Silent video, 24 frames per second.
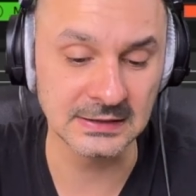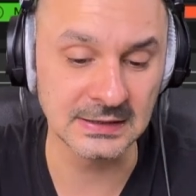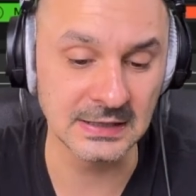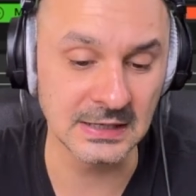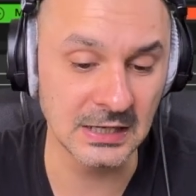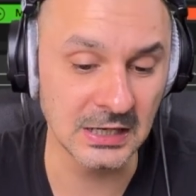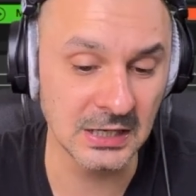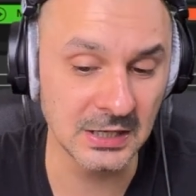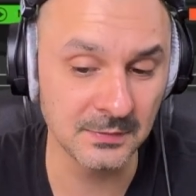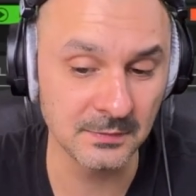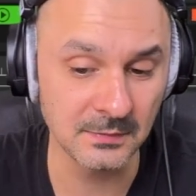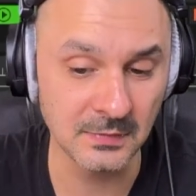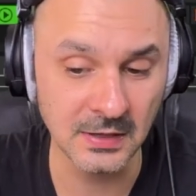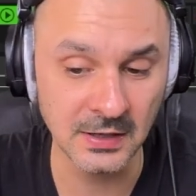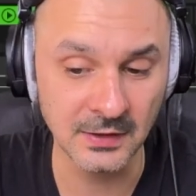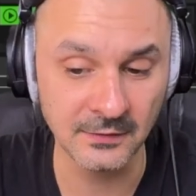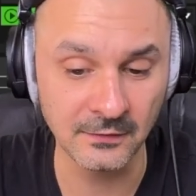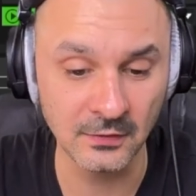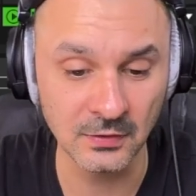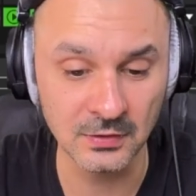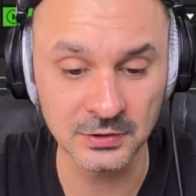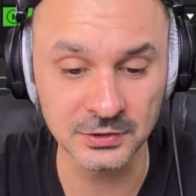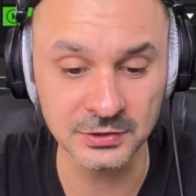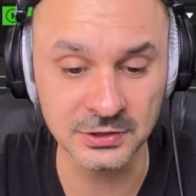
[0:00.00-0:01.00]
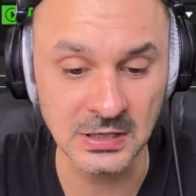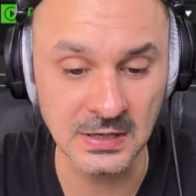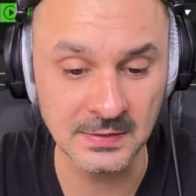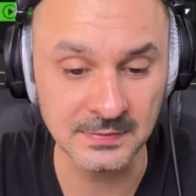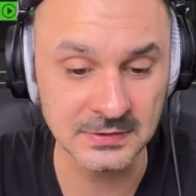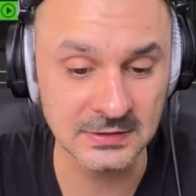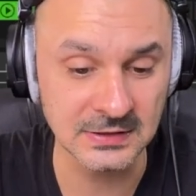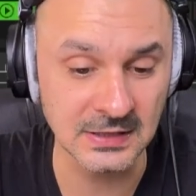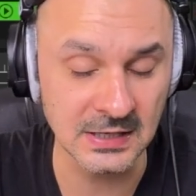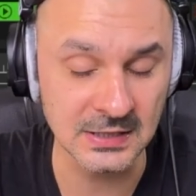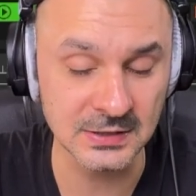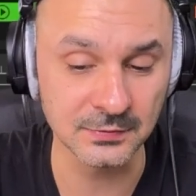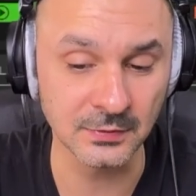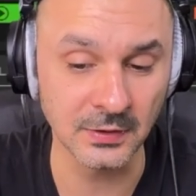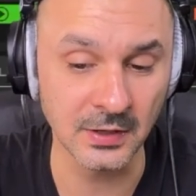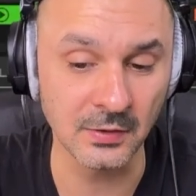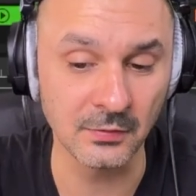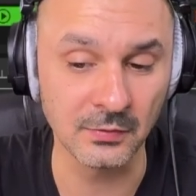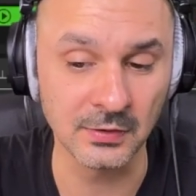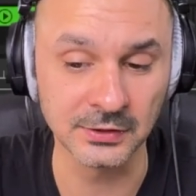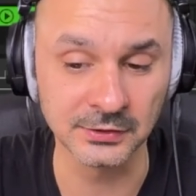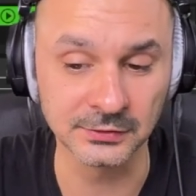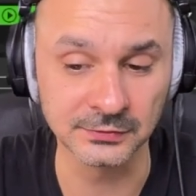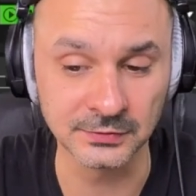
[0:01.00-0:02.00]
In my vocal chops, that's what I
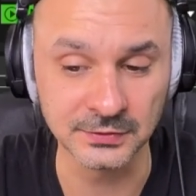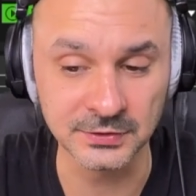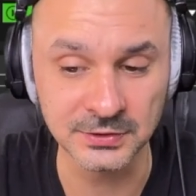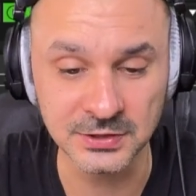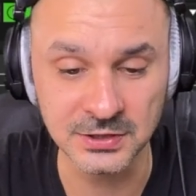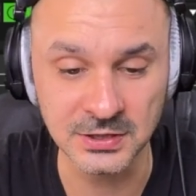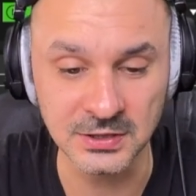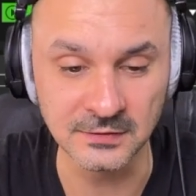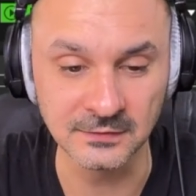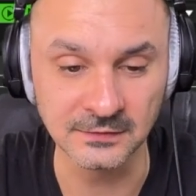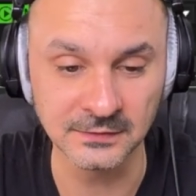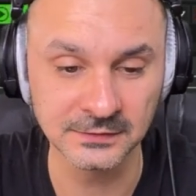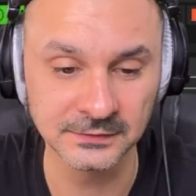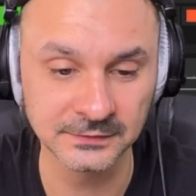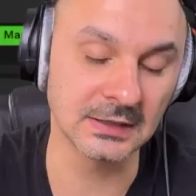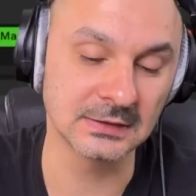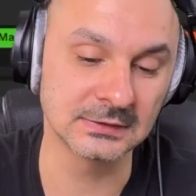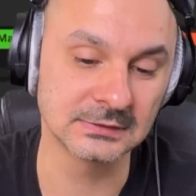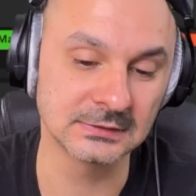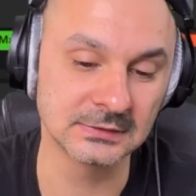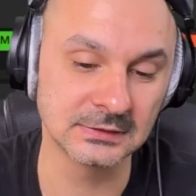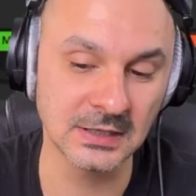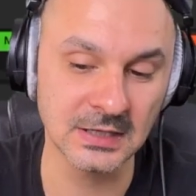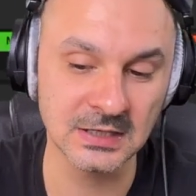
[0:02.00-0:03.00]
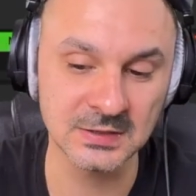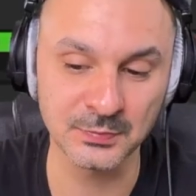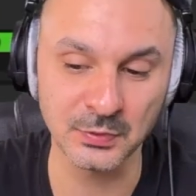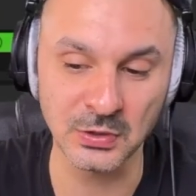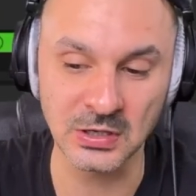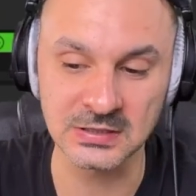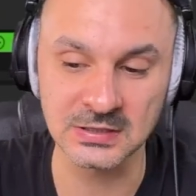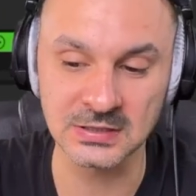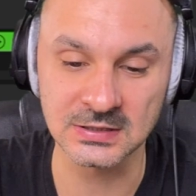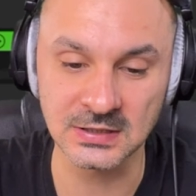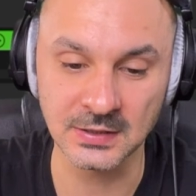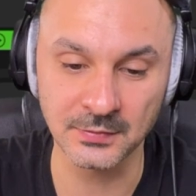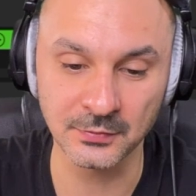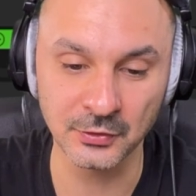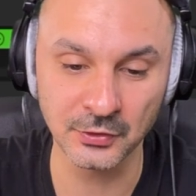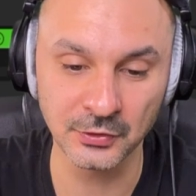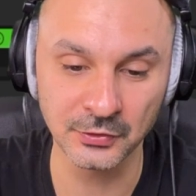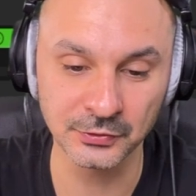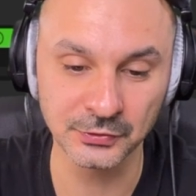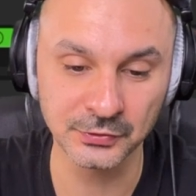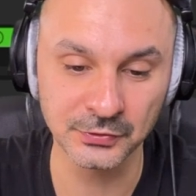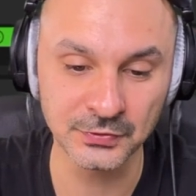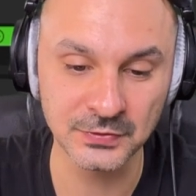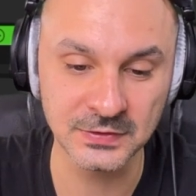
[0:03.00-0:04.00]
want to achieve. Next process, I'm
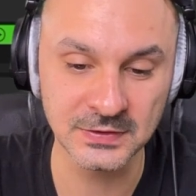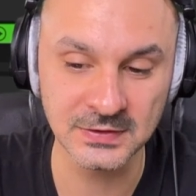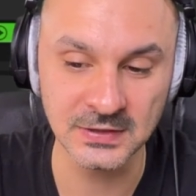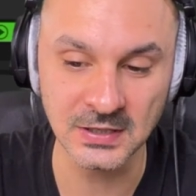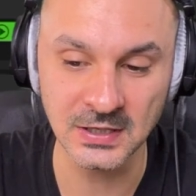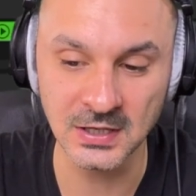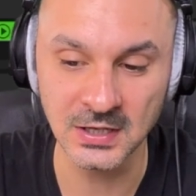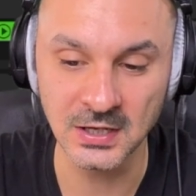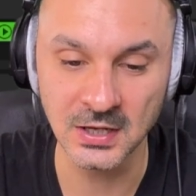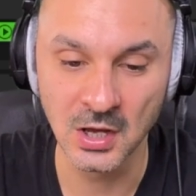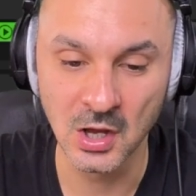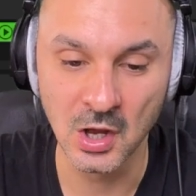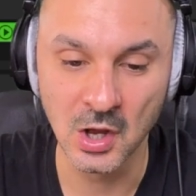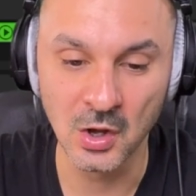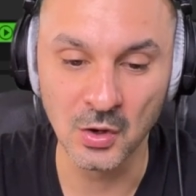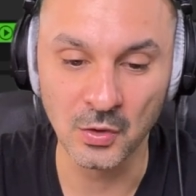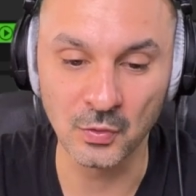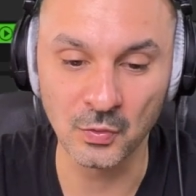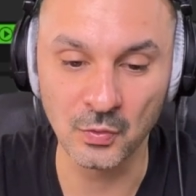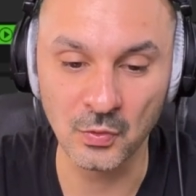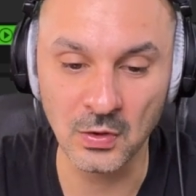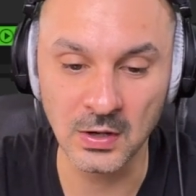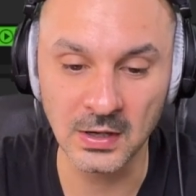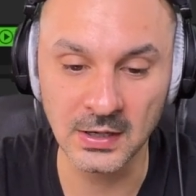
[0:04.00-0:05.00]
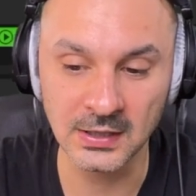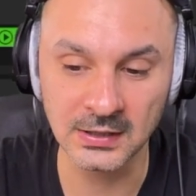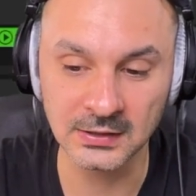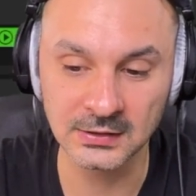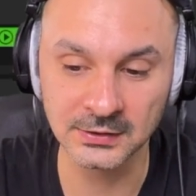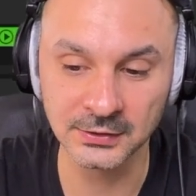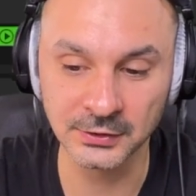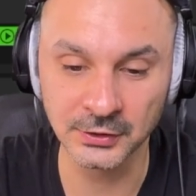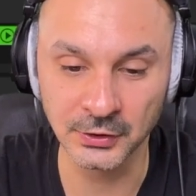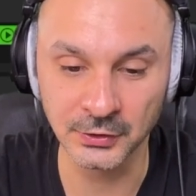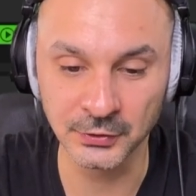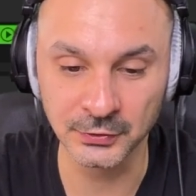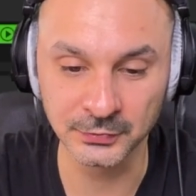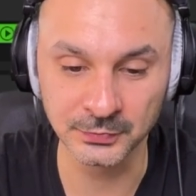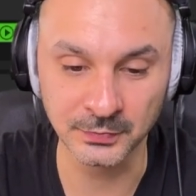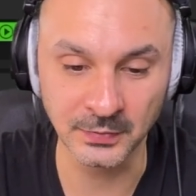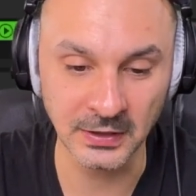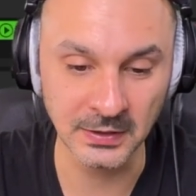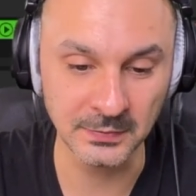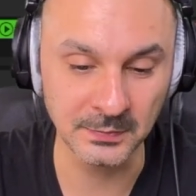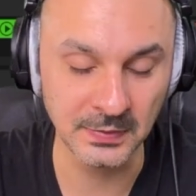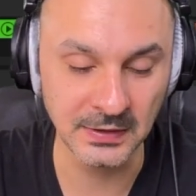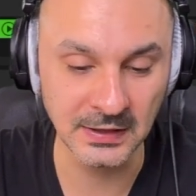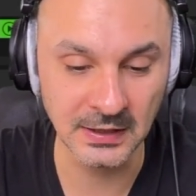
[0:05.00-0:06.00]
going to see what note
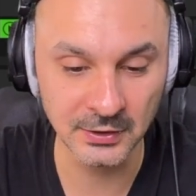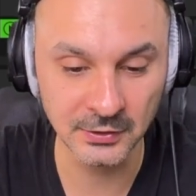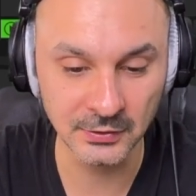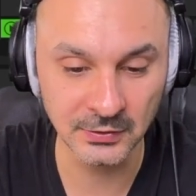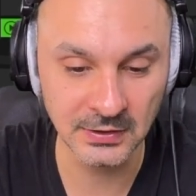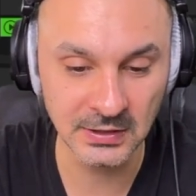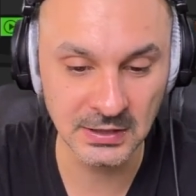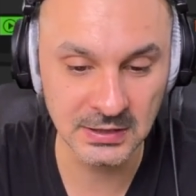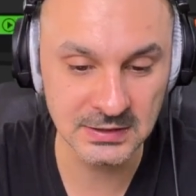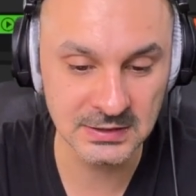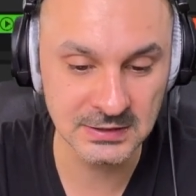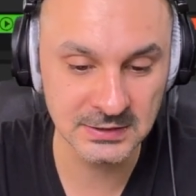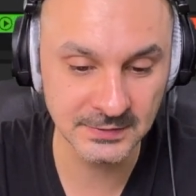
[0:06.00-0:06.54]
my piano hits.